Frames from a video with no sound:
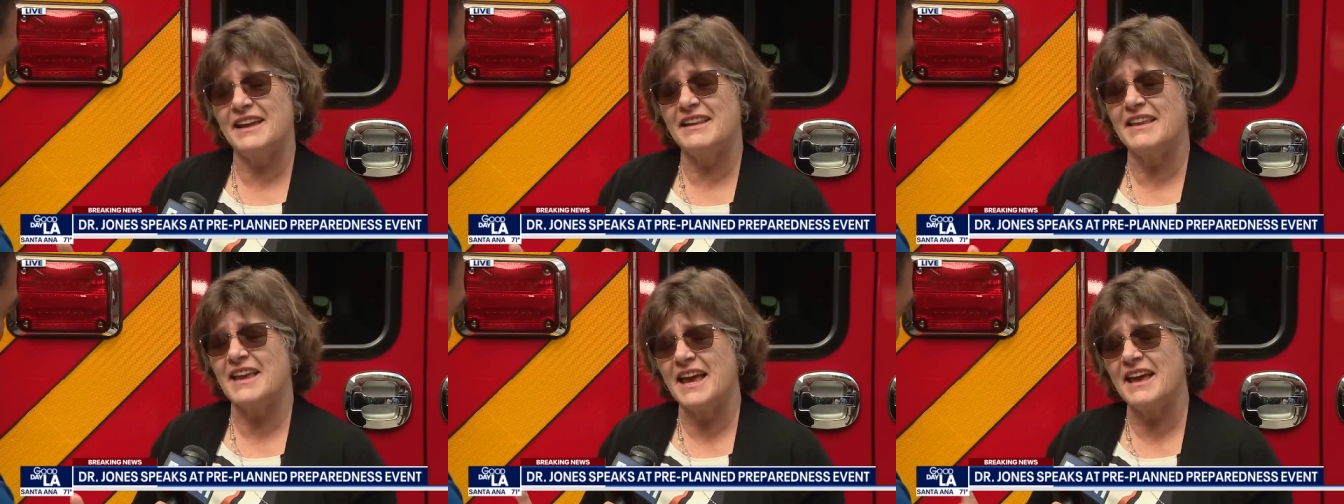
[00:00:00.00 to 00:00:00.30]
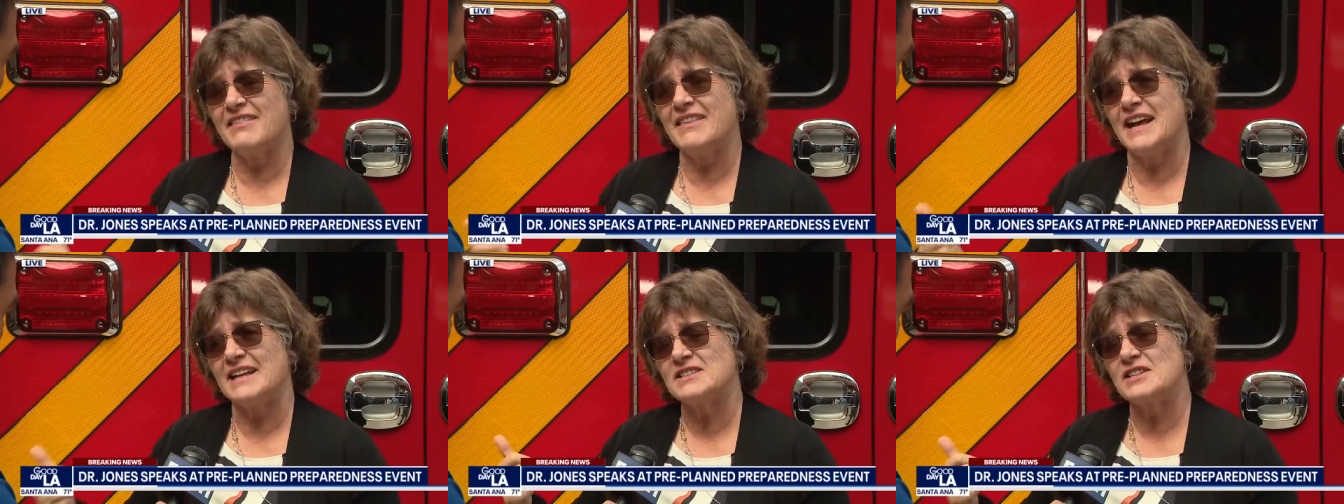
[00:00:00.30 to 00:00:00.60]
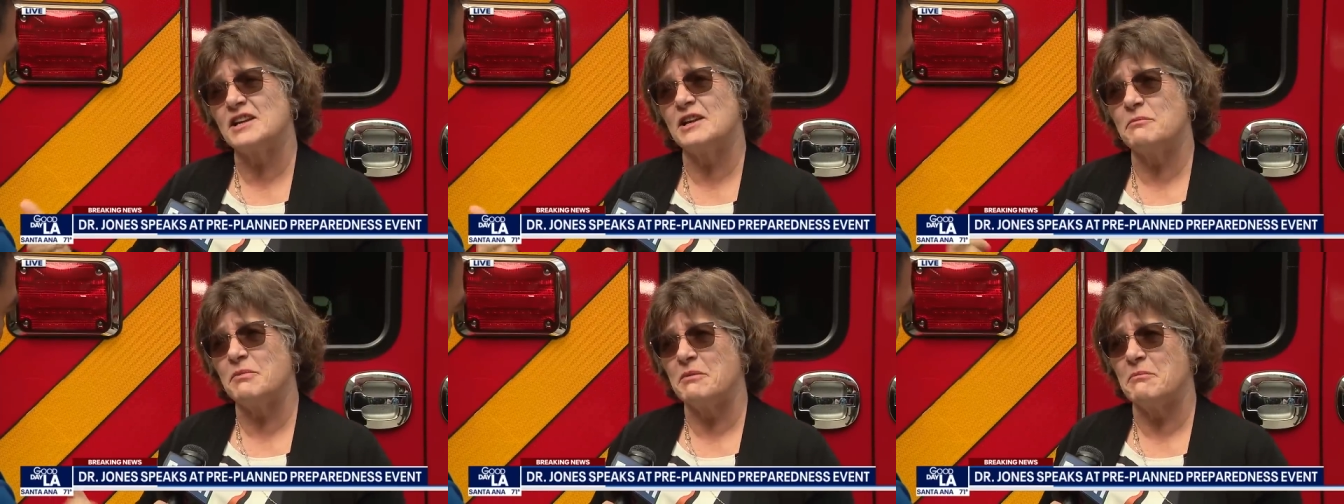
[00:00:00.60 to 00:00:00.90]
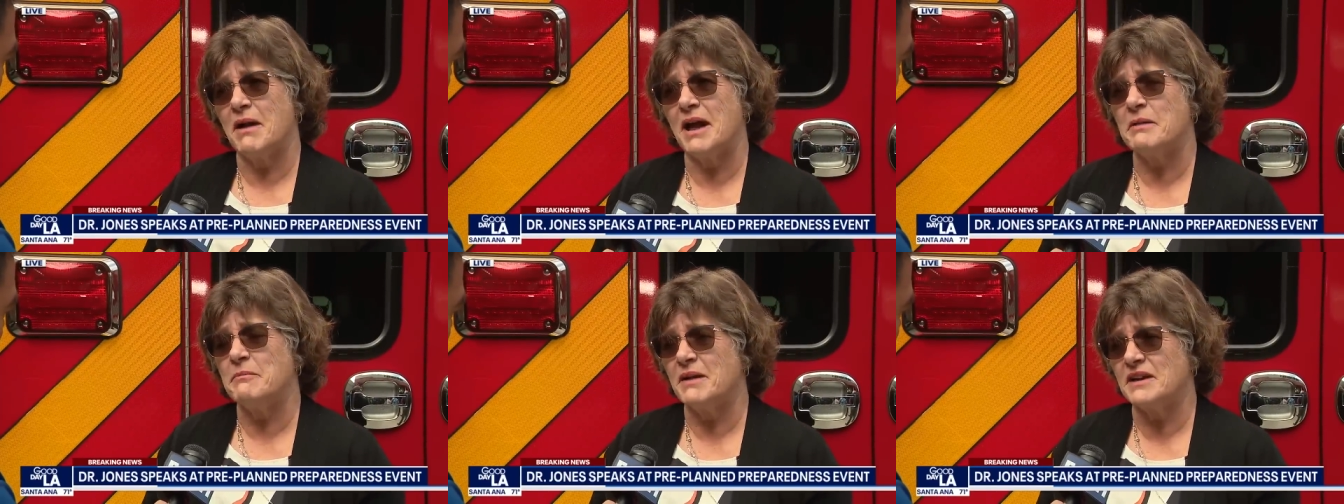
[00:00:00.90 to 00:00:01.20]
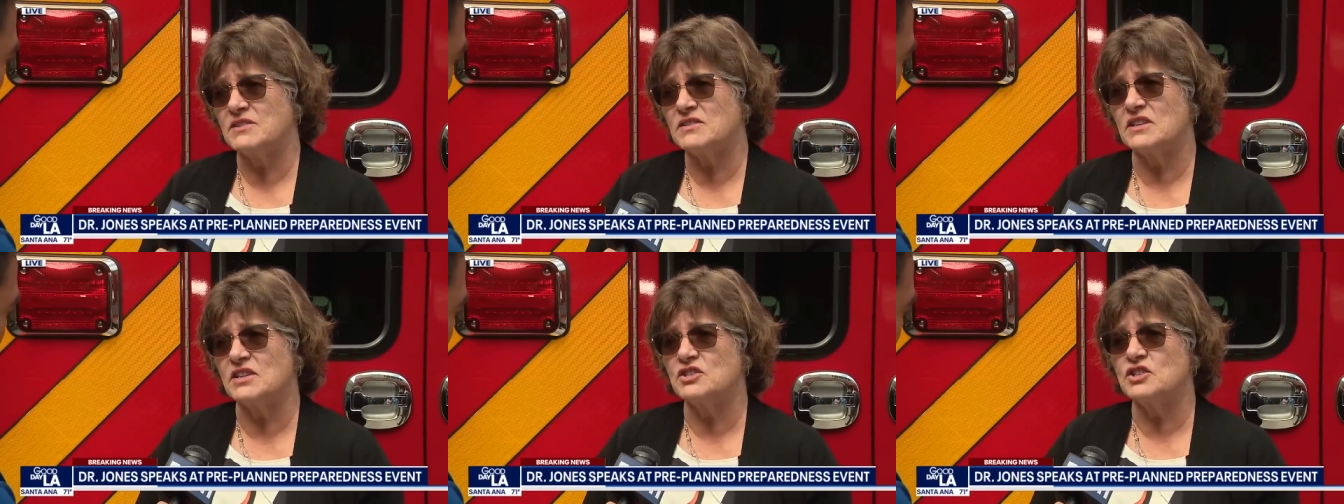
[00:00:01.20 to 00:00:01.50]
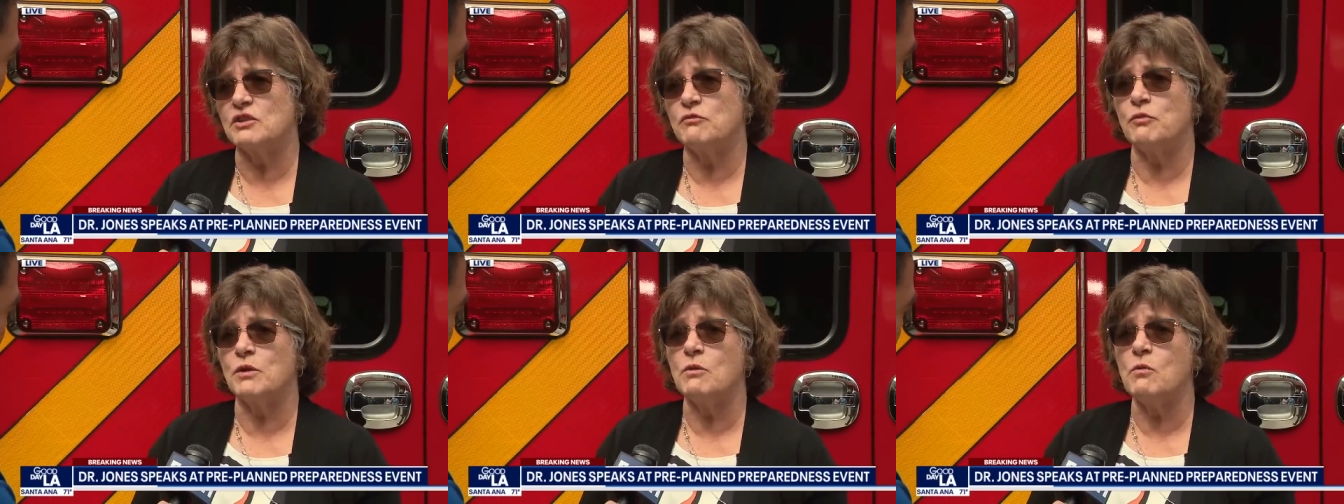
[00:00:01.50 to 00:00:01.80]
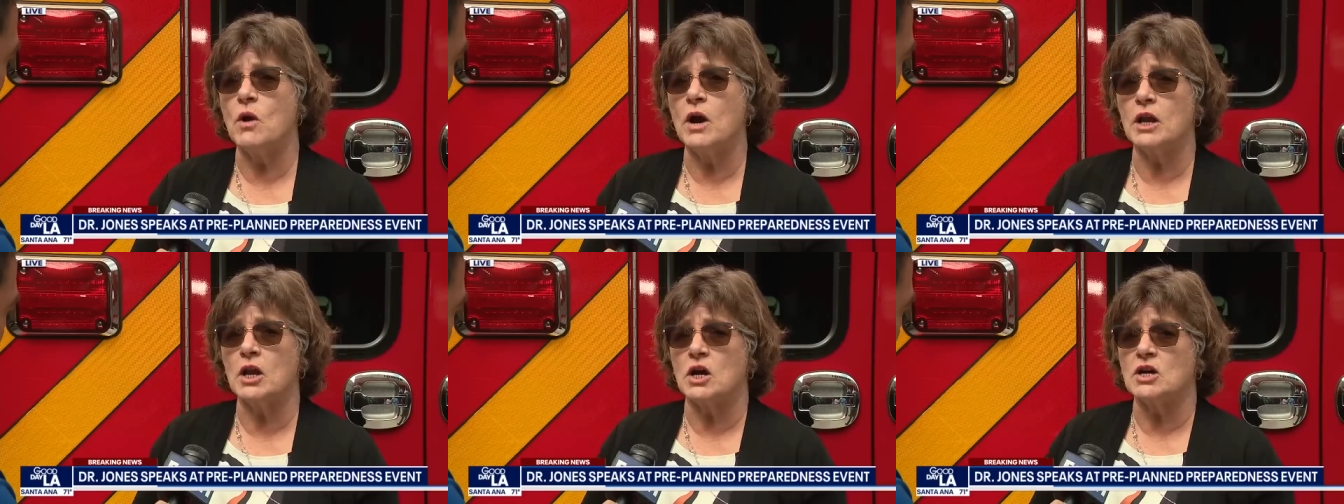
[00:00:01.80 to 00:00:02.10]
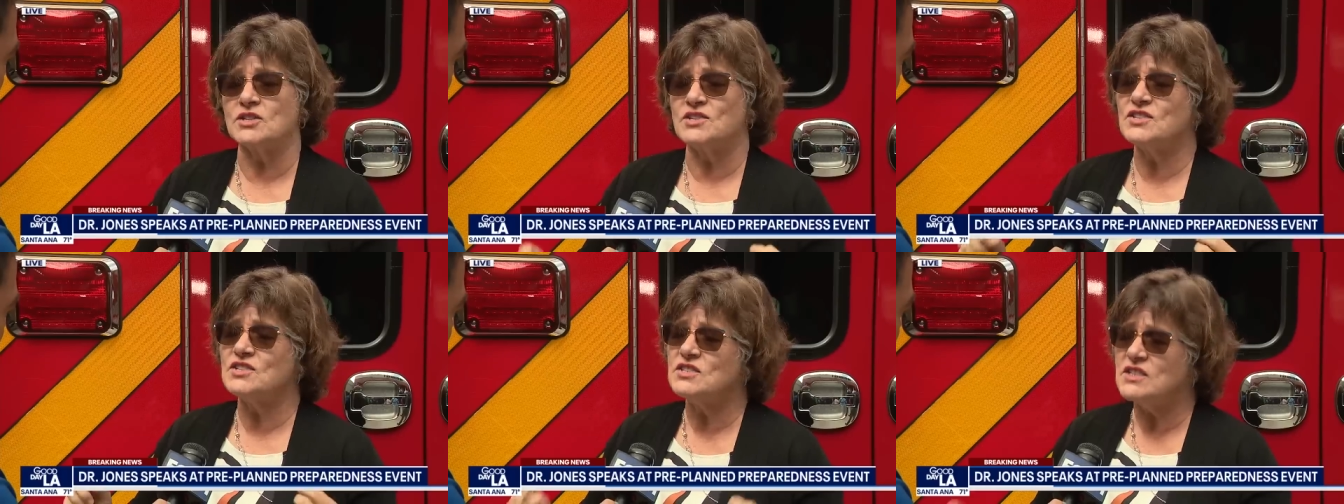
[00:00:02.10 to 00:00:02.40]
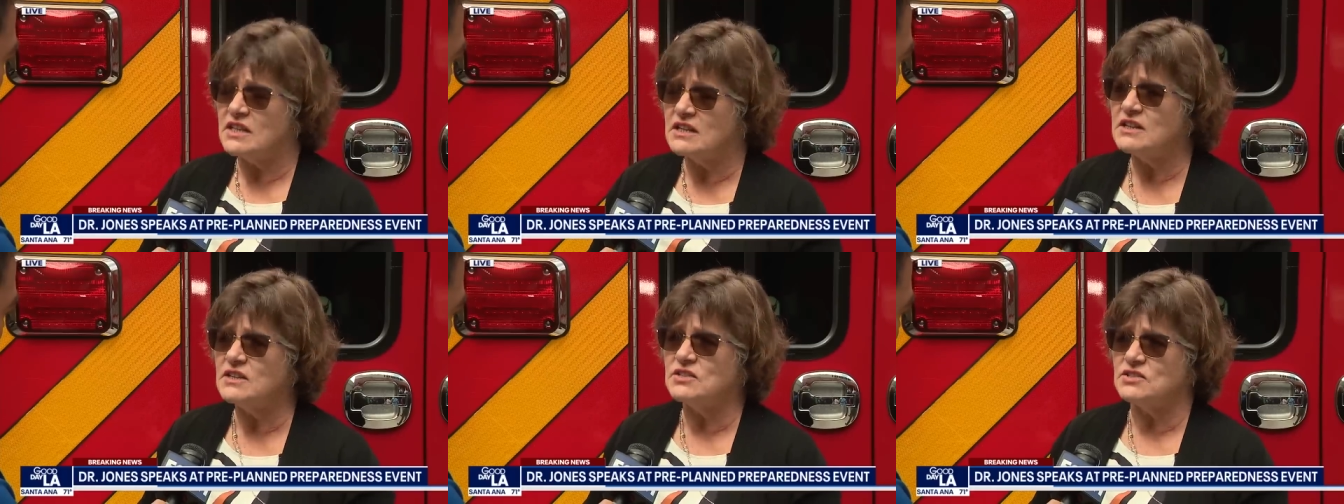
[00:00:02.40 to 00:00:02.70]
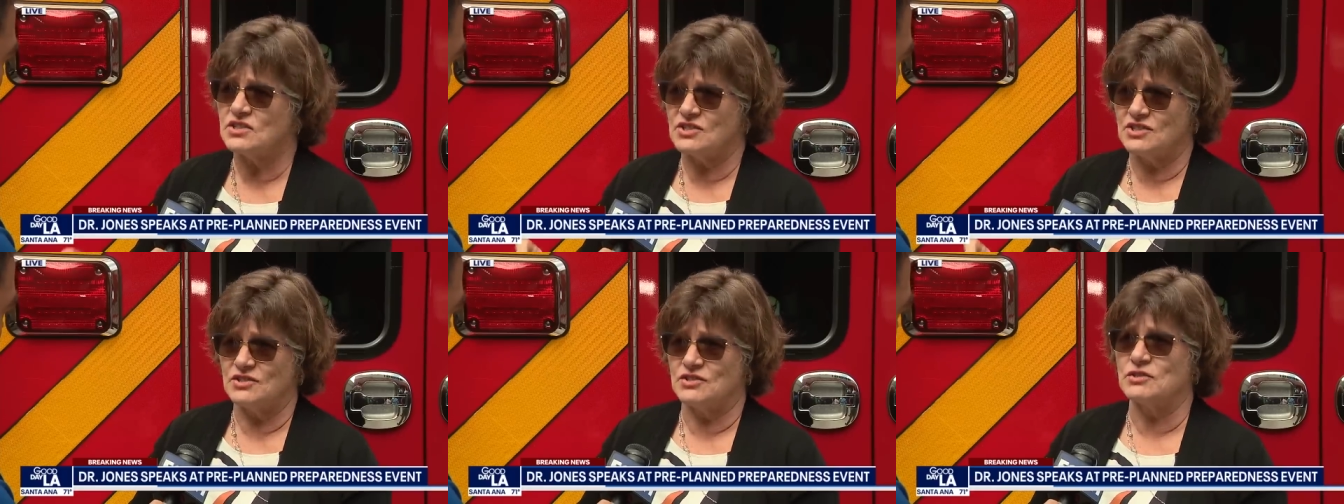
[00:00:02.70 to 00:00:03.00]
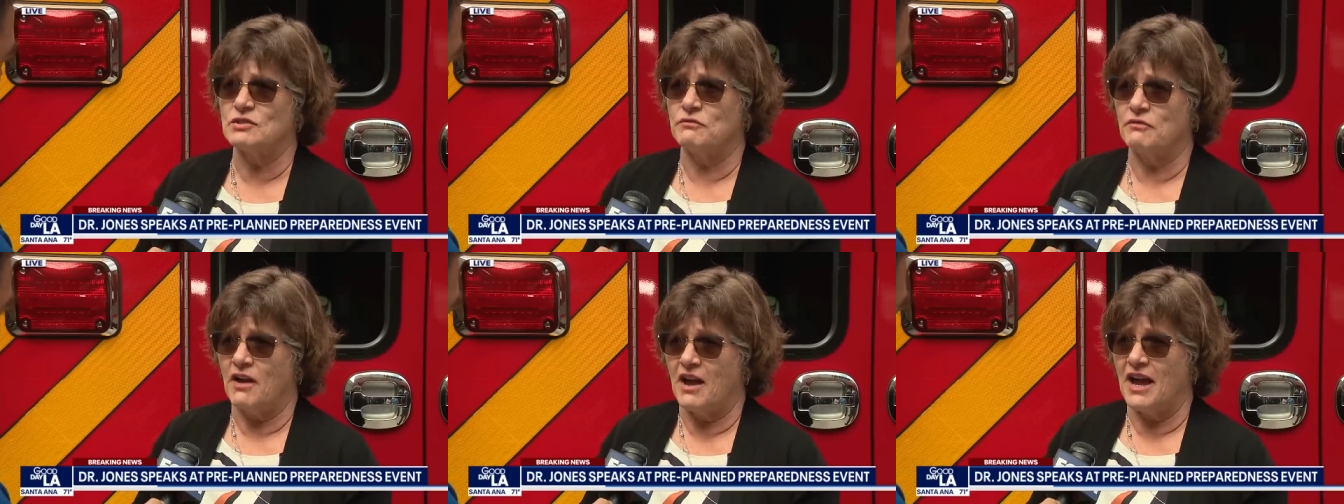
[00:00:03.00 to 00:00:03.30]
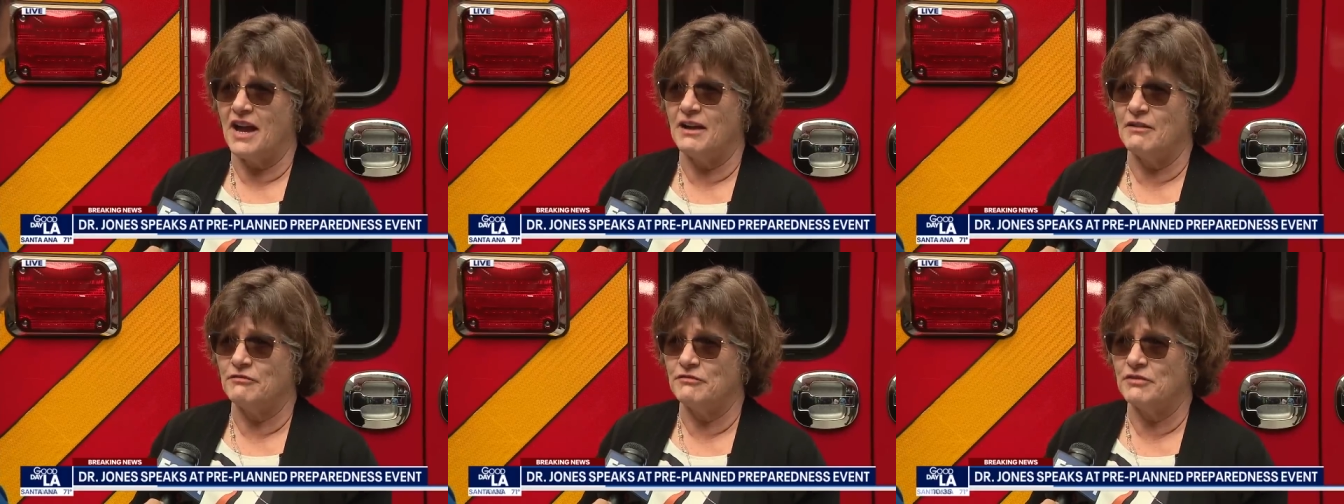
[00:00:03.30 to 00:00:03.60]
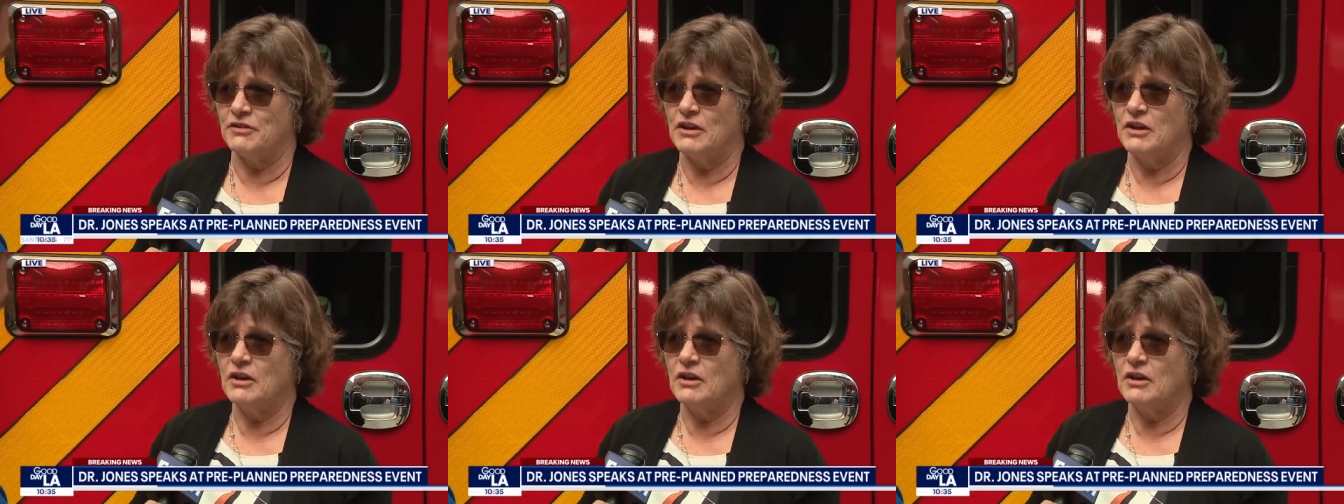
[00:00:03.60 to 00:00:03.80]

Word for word: In the end, that's going to be my message. If we want our cities to survive,